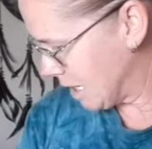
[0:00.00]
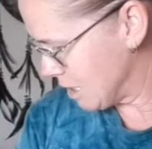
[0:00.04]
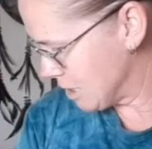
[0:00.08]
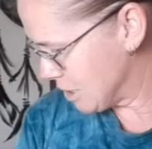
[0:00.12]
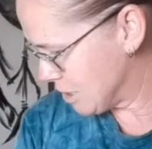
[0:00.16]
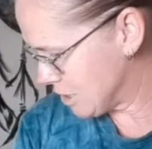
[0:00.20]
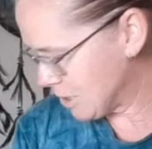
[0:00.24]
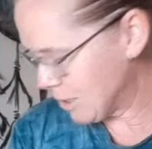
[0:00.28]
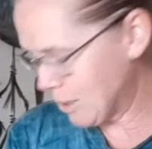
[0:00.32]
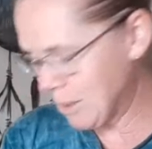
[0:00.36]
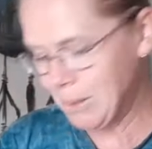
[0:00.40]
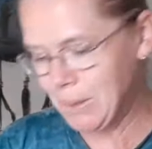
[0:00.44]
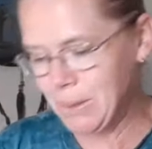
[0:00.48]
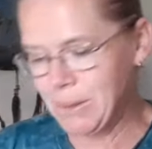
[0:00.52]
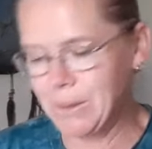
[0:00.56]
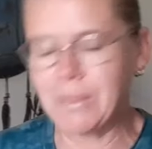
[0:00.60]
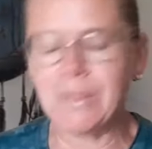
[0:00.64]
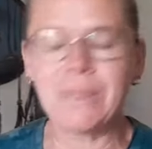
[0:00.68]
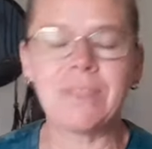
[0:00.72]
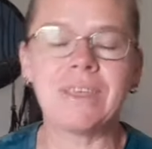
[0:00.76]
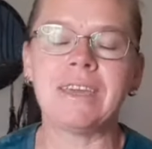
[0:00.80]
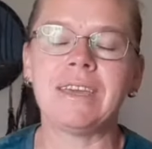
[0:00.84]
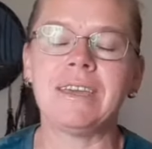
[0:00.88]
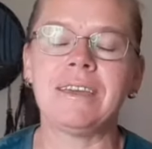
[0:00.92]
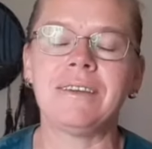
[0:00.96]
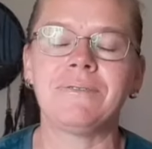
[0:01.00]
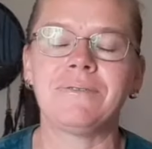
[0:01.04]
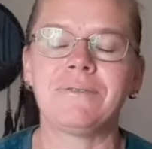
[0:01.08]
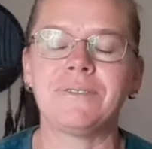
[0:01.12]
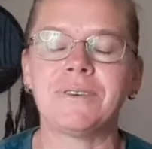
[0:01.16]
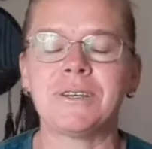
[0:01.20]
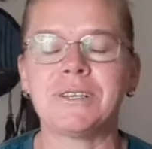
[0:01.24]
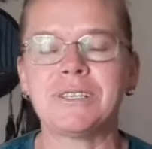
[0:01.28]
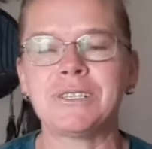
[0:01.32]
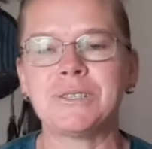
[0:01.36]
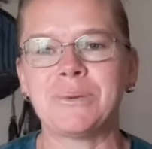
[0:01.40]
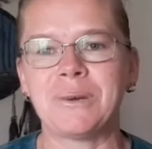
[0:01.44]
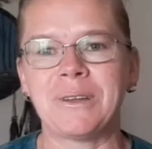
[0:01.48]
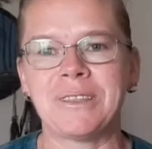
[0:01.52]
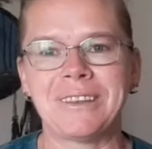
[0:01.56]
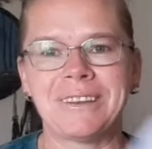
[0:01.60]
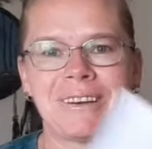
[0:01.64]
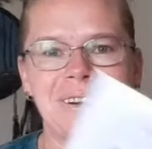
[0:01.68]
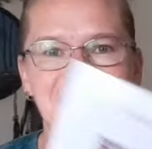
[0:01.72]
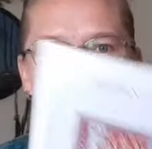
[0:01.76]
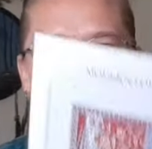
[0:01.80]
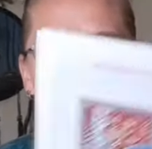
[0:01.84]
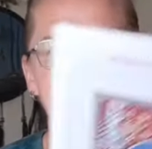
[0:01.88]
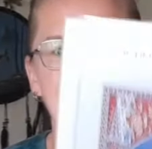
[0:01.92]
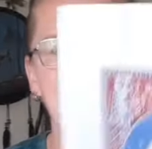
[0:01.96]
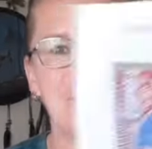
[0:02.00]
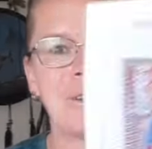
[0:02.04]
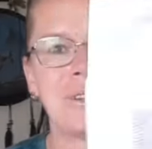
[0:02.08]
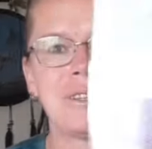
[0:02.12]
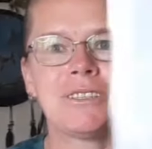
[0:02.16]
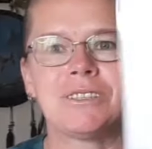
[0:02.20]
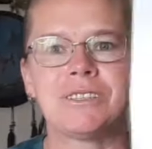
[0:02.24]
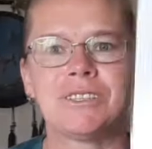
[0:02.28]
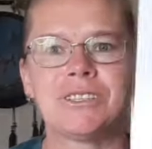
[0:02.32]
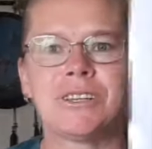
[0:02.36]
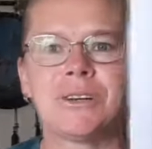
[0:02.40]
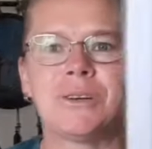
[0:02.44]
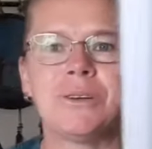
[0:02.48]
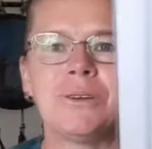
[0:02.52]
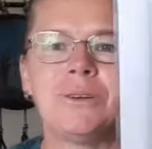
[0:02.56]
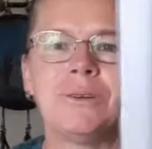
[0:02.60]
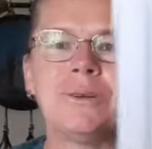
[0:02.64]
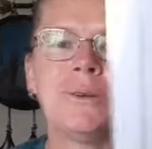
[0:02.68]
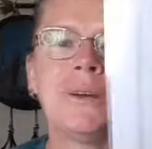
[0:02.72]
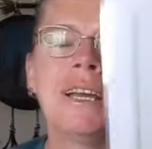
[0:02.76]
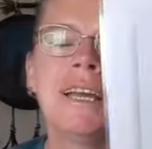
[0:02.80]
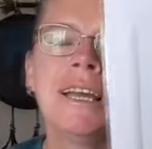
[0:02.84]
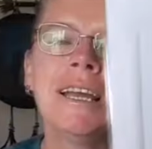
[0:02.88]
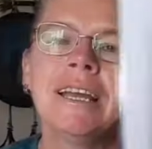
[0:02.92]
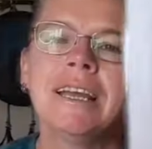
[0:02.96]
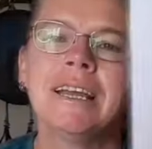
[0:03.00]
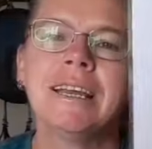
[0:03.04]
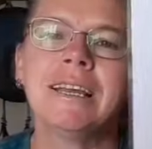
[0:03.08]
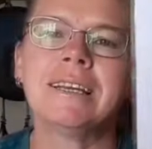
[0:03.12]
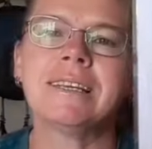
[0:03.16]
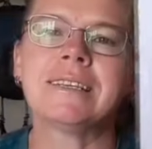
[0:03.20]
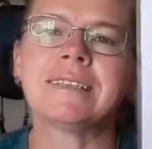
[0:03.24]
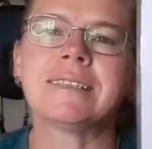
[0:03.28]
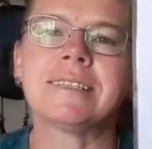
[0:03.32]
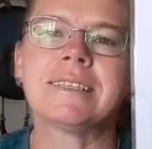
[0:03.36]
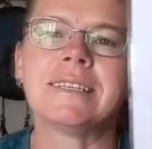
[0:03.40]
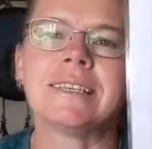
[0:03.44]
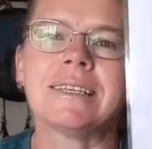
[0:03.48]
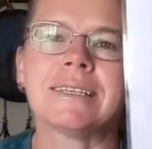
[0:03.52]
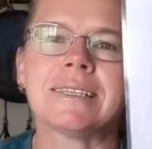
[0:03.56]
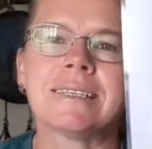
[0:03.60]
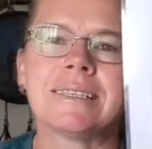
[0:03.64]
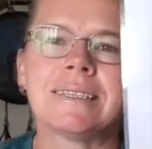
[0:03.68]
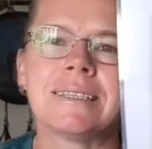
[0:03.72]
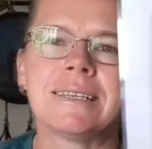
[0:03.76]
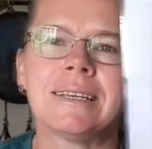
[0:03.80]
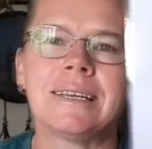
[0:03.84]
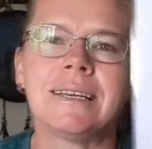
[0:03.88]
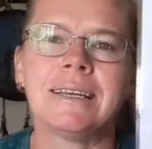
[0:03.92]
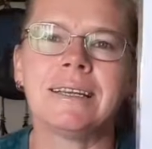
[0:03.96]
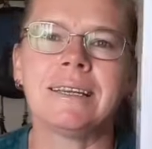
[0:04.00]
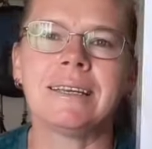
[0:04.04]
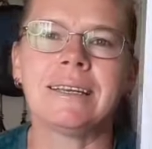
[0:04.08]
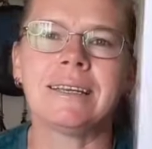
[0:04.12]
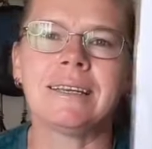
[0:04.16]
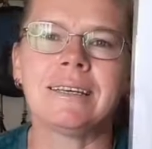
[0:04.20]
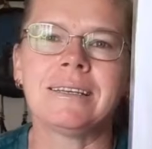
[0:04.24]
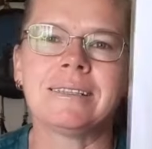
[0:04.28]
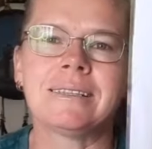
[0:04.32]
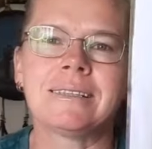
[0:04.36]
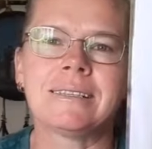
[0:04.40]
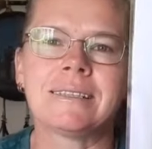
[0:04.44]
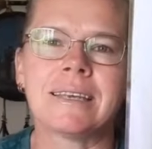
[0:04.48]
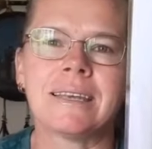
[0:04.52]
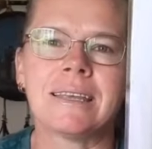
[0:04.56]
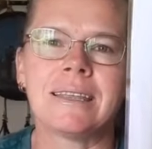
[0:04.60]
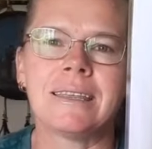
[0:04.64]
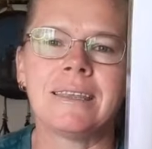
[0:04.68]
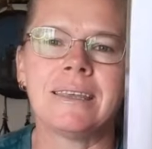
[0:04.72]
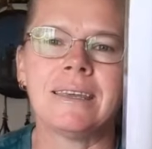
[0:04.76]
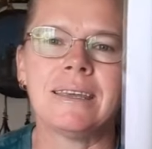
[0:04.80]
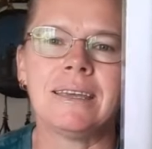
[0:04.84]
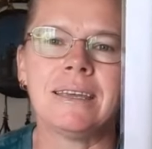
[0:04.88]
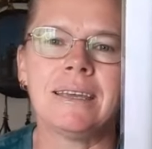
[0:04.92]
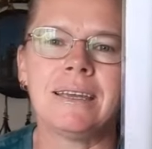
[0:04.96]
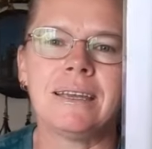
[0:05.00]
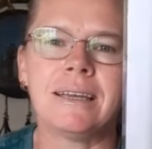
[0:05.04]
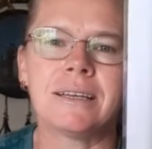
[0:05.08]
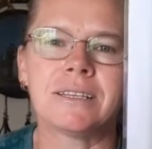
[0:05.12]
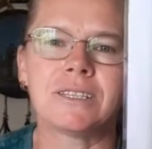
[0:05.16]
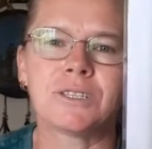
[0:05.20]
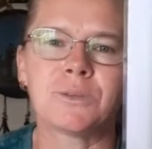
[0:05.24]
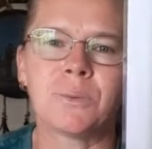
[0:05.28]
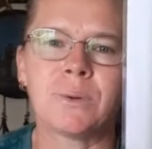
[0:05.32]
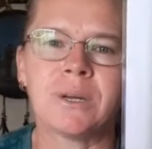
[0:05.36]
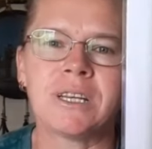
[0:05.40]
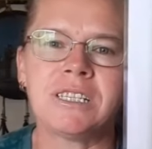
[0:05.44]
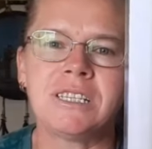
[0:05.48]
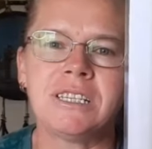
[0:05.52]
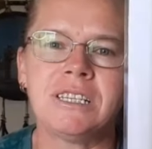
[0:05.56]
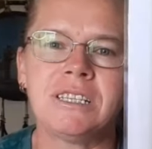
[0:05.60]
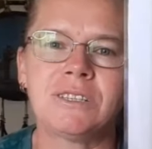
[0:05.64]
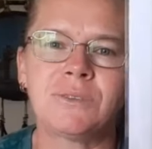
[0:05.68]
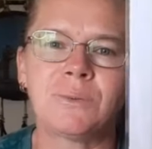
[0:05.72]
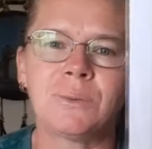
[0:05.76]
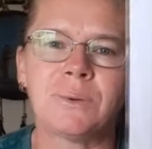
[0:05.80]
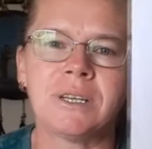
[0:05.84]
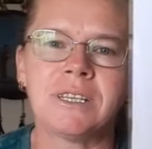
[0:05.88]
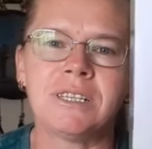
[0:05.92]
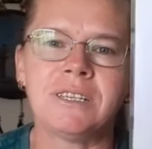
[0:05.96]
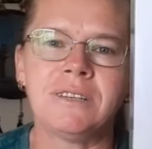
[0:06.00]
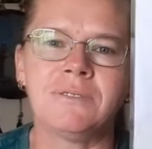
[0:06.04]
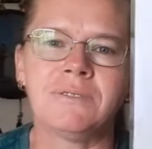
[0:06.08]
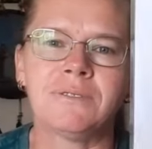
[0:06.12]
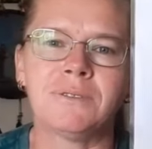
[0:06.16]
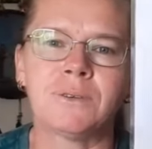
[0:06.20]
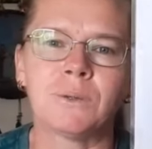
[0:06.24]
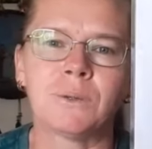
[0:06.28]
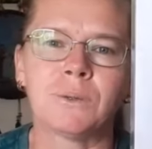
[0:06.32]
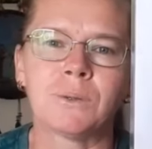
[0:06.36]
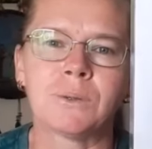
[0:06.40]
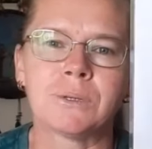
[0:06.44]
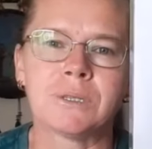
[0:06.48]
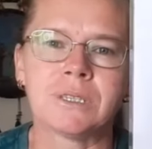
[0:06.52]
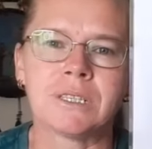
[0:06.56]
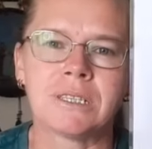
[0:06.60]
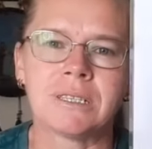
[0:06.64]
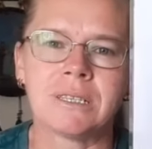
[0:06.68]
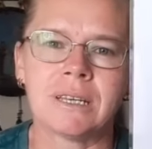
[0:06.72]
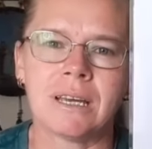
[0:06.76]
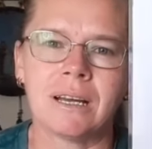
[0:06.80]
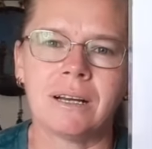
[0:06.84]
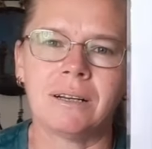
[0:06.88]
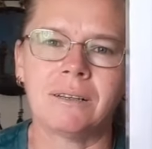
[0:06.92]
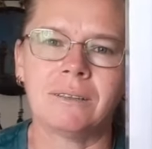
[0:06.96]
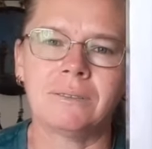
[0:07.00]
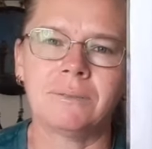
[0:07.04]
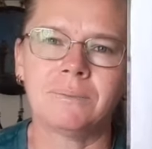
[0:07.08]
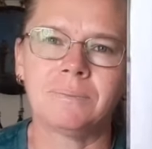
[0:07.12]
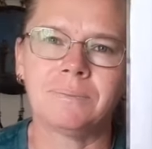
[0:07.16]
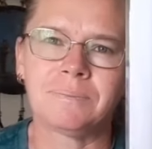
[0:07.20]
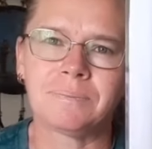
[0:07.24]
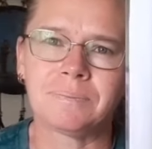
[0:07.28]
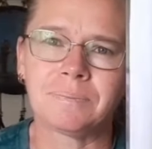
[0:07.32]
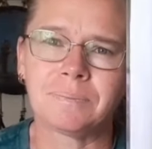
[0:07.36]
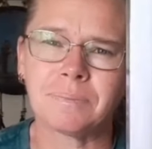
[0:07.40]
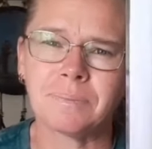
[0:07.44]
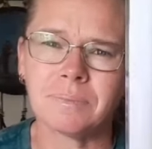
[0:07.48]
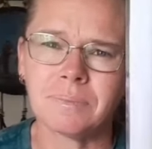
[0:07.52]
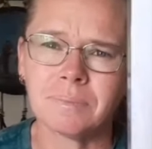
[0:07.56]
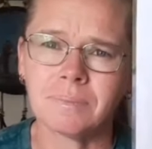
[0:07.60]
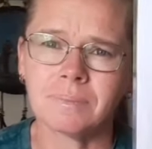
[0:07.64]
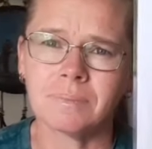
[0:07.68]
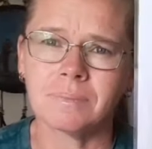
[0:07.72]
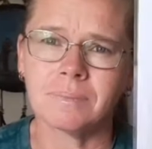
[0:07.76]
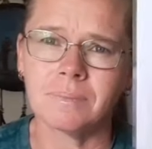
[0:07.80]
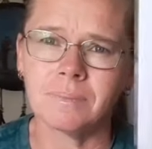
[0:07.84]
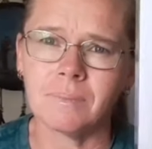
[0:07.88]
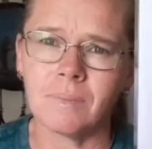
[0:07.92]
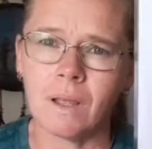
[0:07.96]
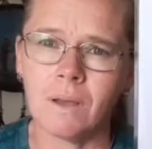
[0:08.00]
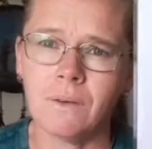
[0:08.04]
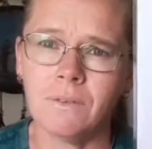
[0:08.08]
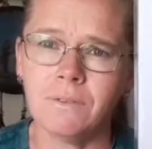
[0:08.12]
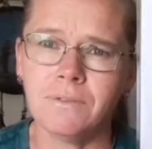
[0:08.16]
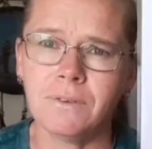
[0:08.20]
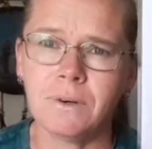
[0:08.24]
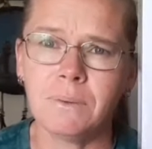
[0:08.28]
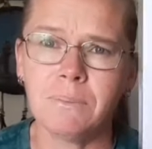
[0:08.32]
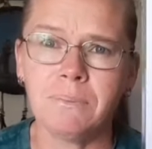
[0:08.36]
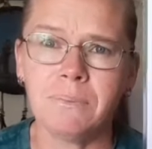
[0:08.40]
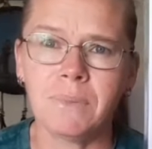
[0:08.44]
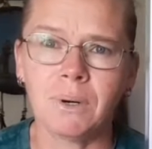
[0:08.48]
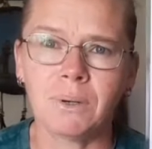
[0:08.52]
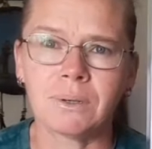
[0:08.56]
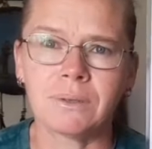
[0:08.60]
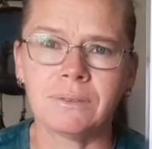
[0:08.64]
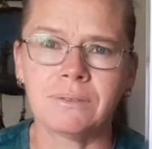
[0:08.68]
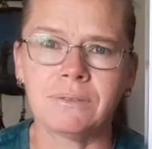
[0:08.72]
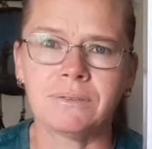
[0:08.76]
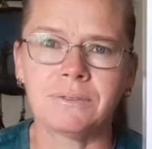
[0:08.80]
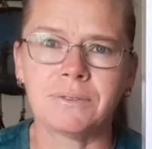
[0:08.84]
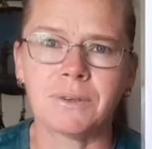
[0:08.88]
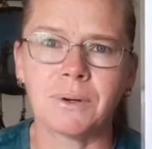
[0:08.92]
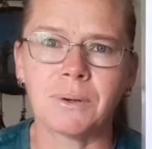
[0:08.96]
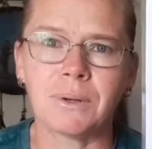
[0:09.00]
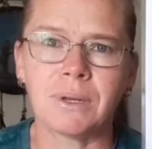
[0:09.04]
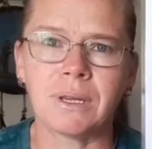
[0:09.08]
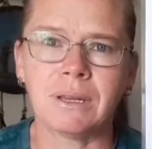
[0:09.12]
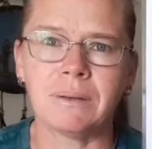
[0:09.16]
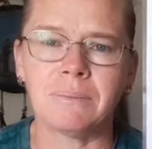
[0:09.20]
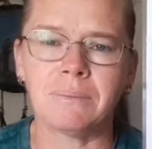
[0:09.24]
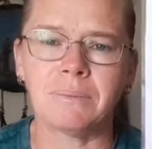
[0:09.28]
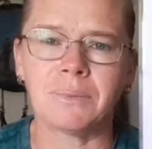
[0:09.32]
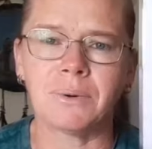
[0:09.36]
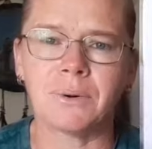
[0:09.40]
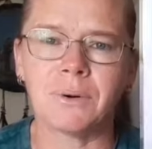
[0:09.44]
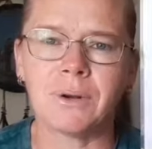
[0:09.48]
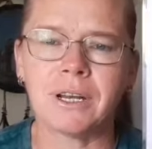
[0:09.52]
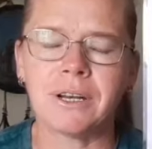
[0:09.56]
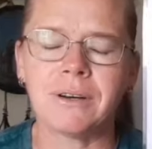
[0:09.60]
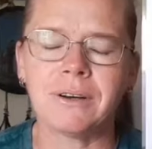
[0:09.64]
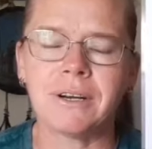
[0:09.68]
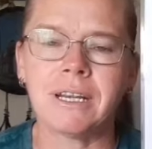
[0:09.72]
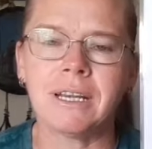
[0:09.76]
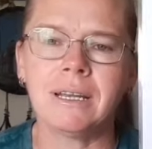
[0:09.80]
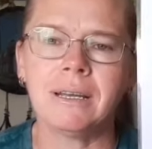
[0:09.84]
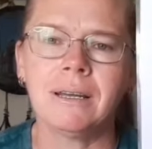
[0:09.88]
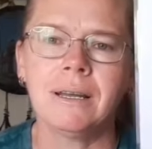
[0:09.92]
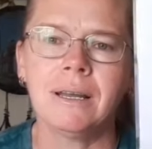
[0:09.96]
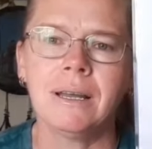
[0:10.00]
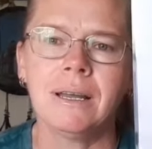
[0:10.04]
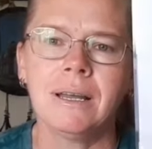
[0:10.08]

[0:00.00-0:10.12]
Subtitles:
So the first one that I'm going to show you is this. It is the 2024 Sal from Modern Folk Embroidery.